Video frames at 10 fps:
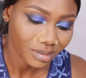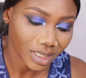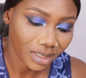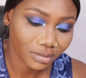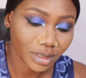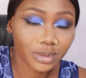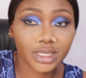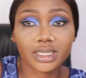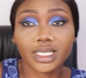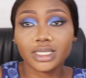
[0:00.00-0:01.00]

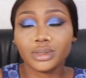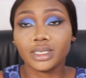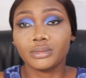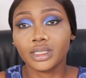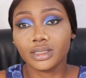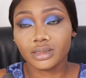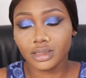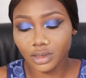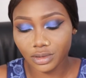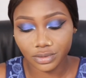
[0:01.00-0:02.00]
Next, we're going to be
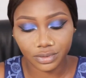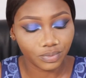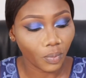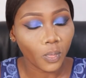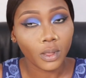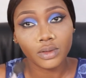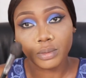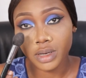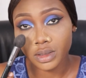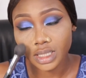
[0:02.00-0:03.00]
dusting off the
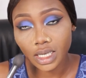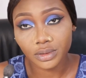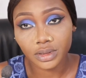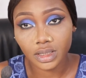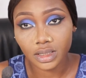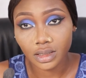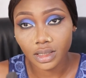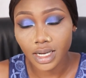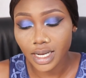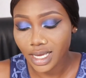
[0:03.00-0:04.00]
powder underneath
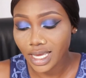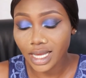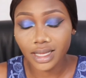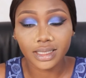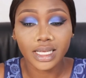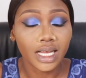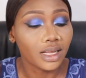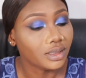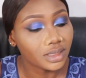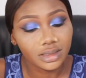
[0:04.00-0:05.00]
our eye. And
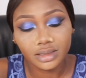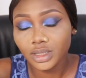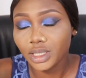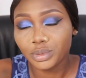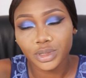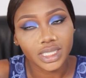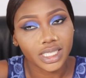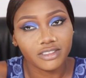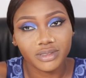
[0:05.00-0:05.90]
this is the only brush I